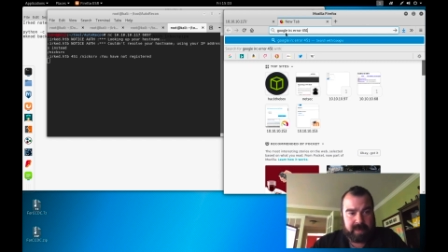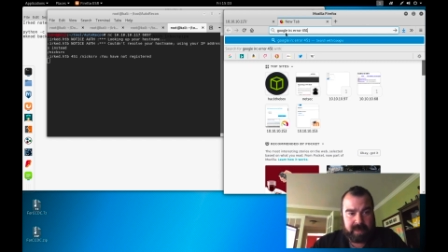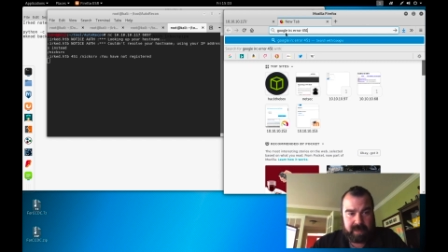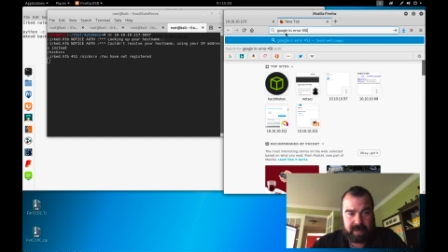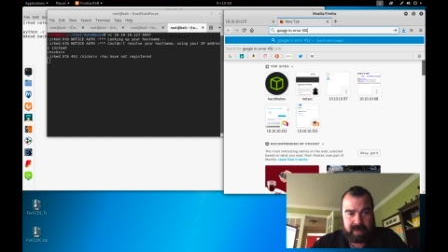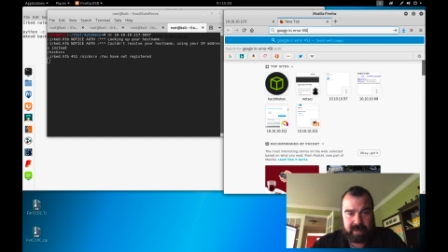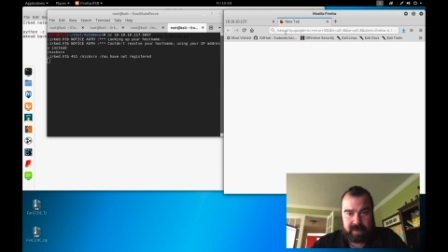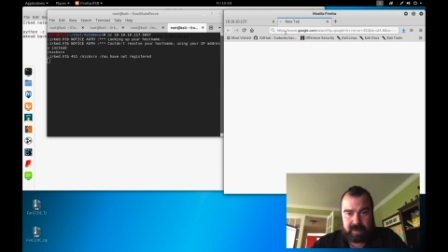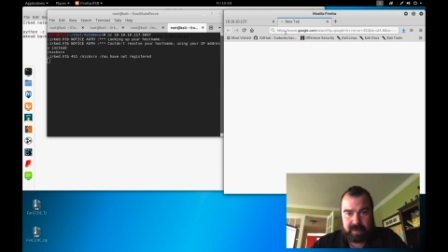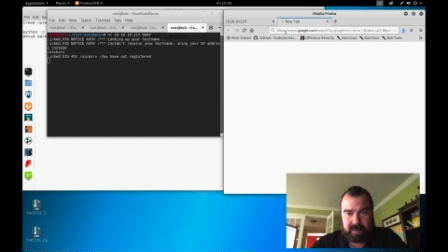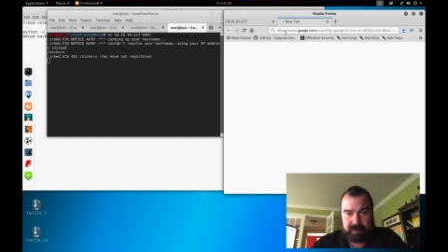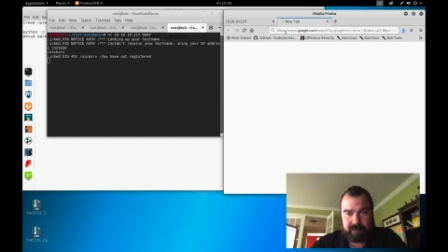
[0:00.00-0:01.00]

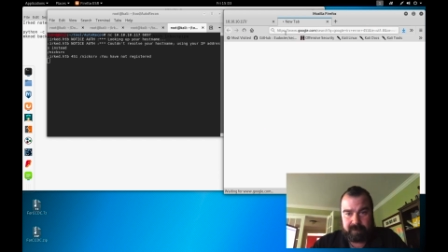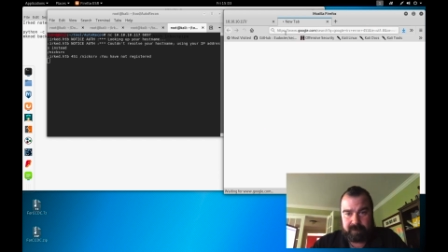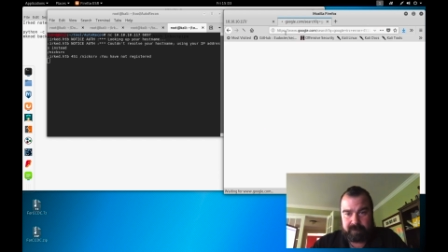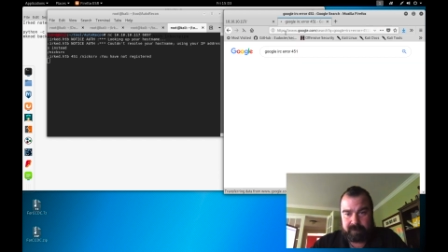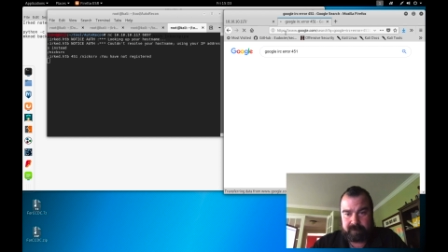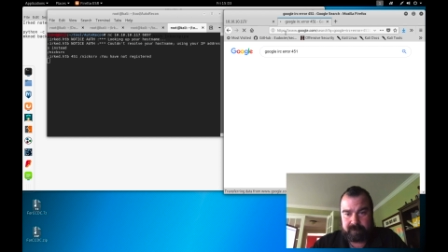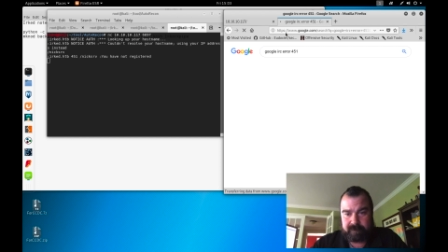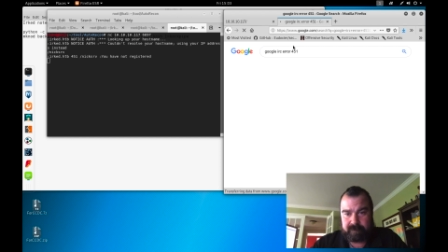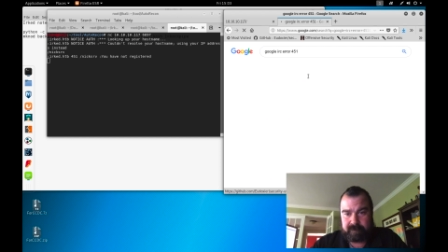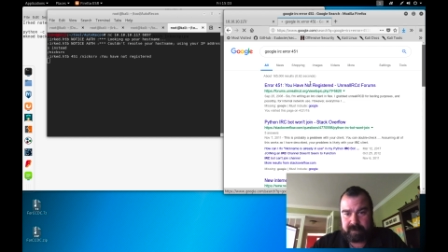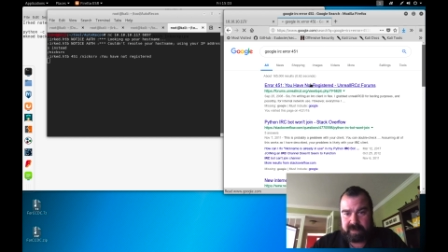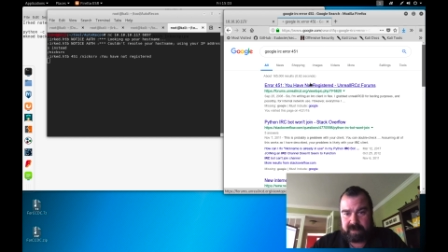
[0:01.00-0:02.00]

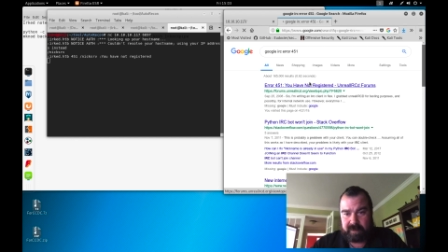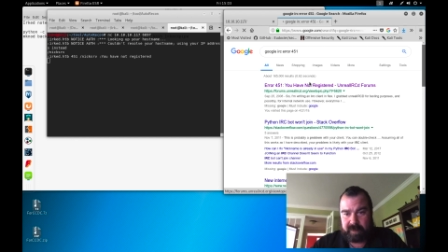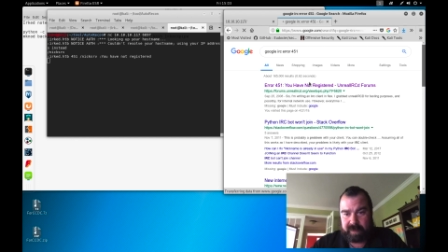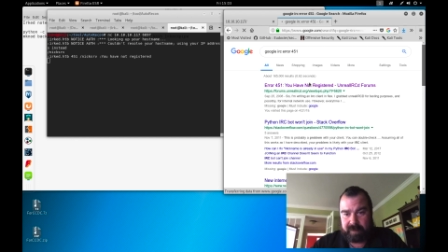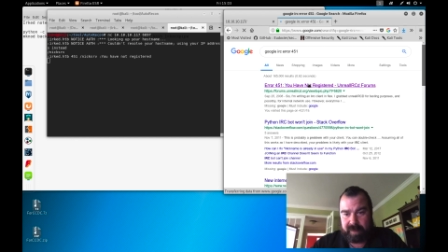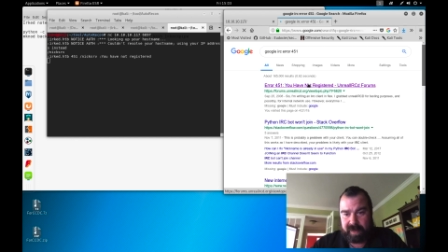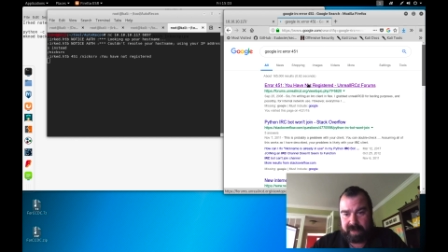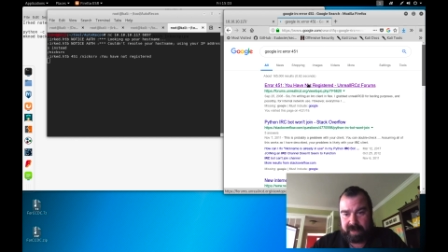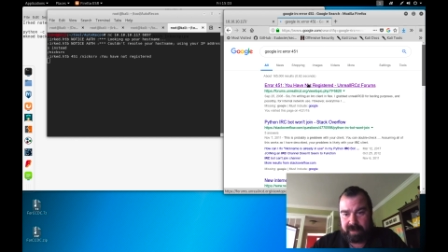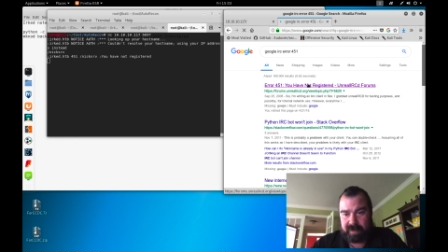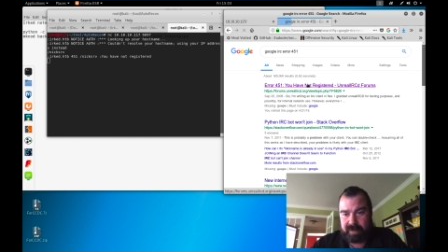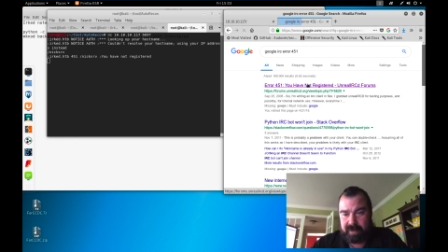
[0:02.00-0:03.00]
Let's see what we get back
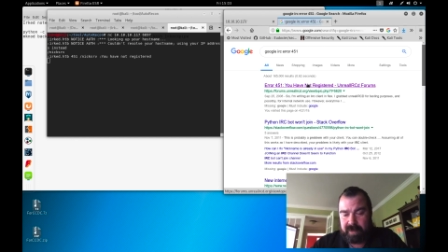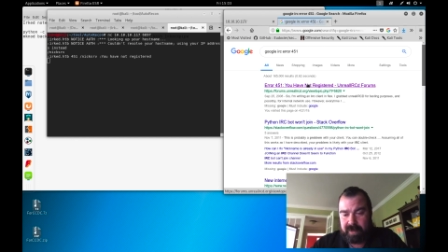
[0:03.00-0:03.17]
here.